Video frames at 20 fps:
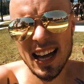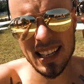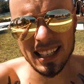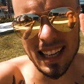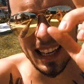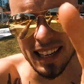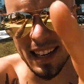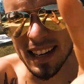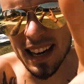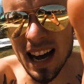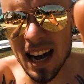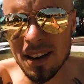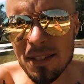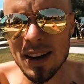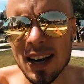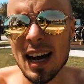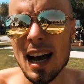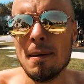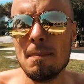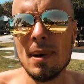And
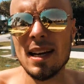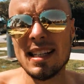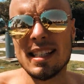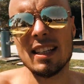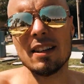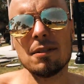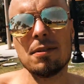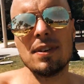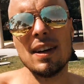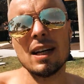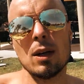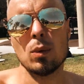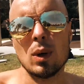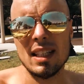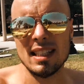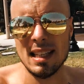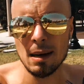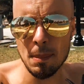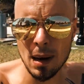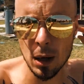another amazing thing
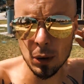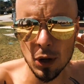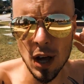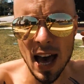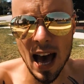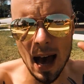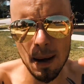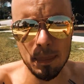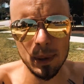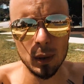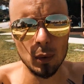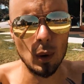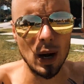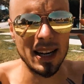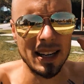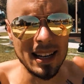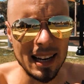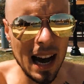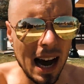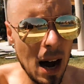what's about to happen
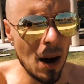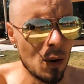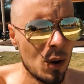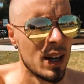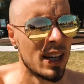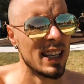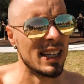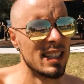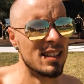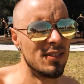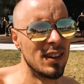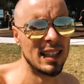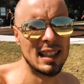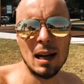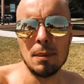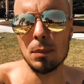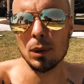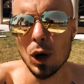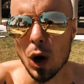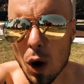right now is
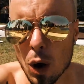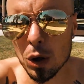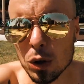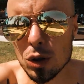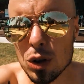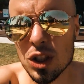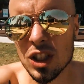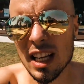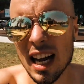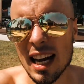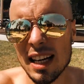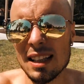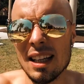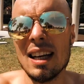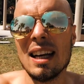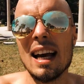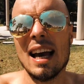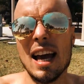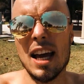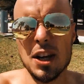that I'm going to start
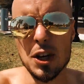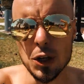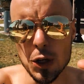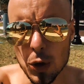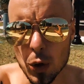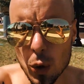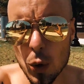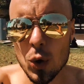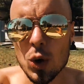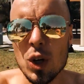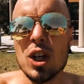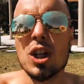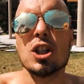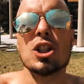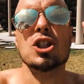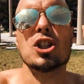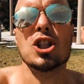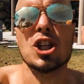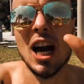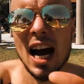a new
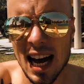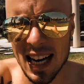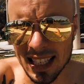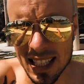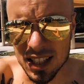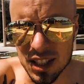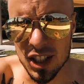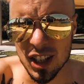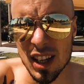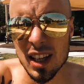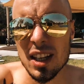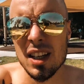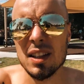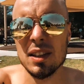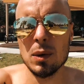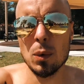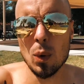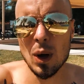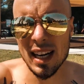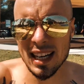challenge.
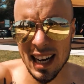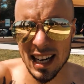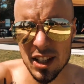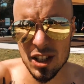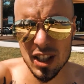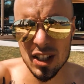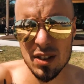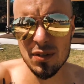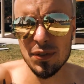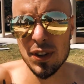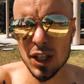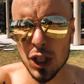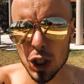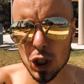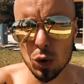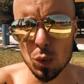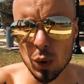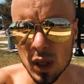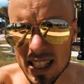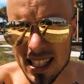The one I just
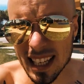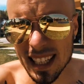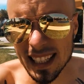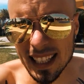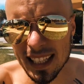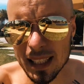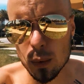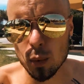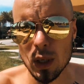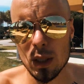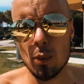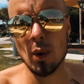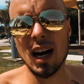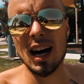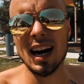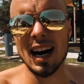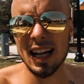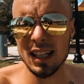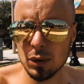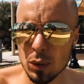finished recently, it was
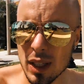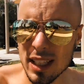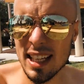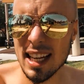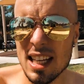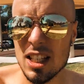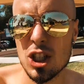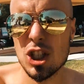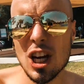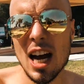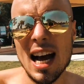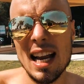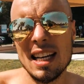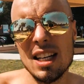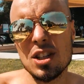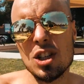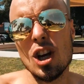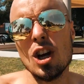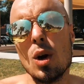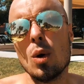100 days
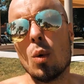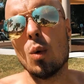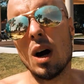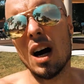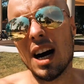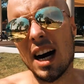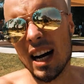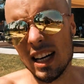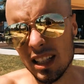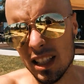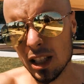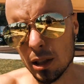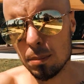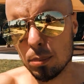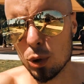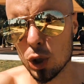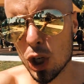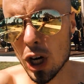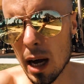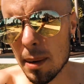challenge,
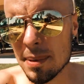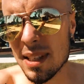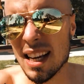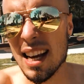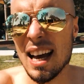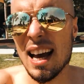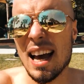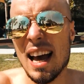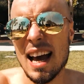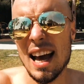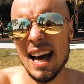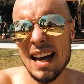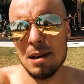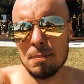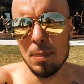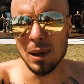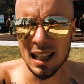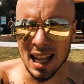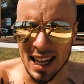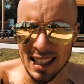100 push-ups
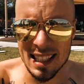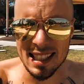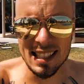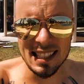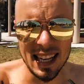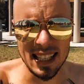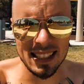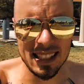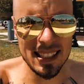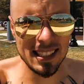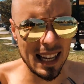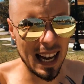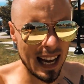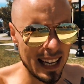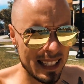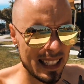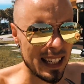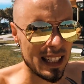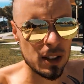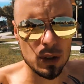and Pilates
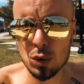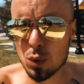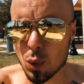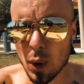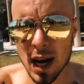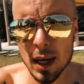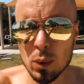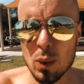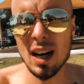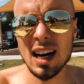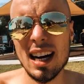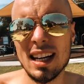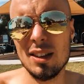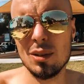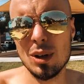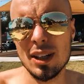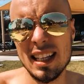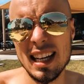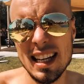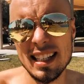exercise, straight
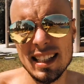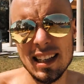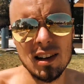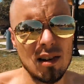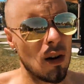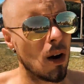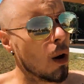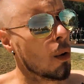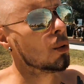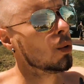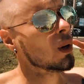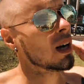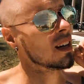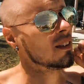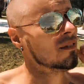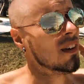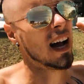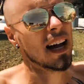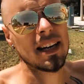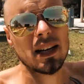100 days in a row. You
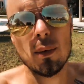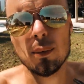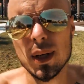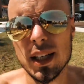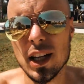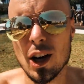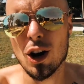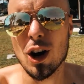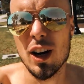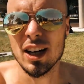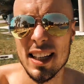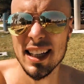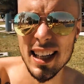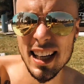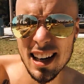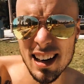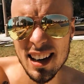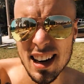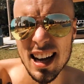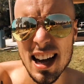can find the video
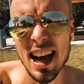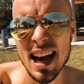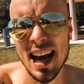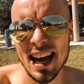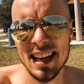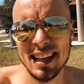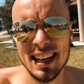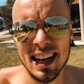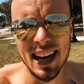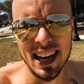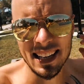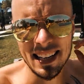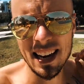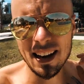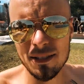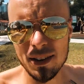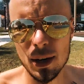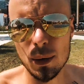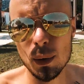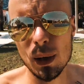here. And
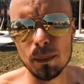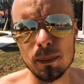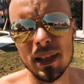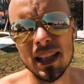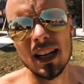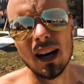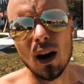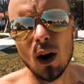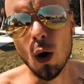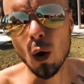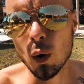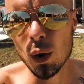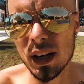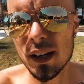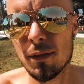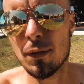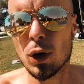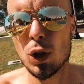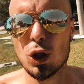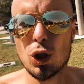another will be
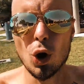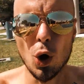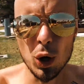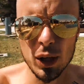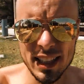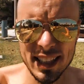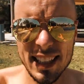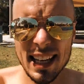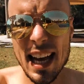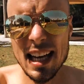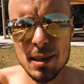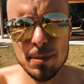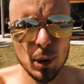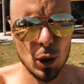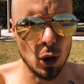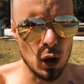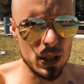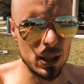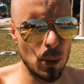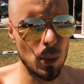only for 30 days
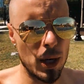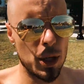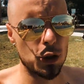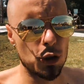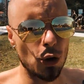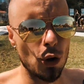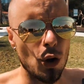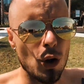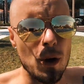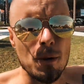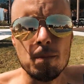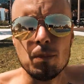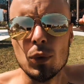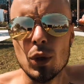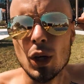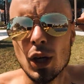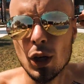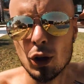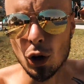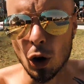because I want to
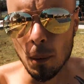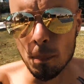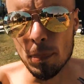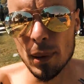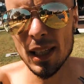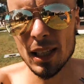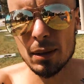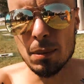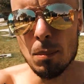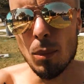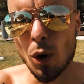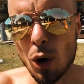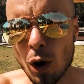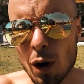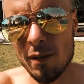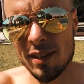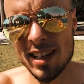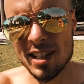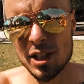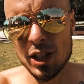uh, complete
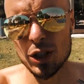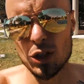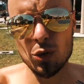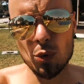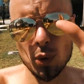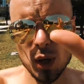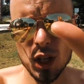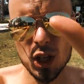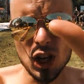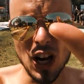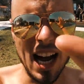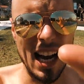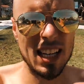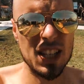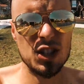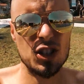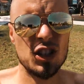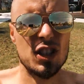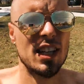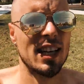more than just three
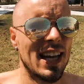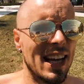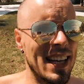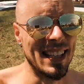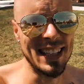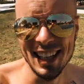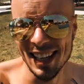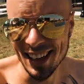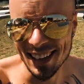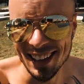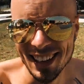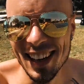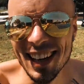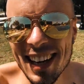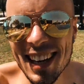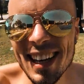challenges a year.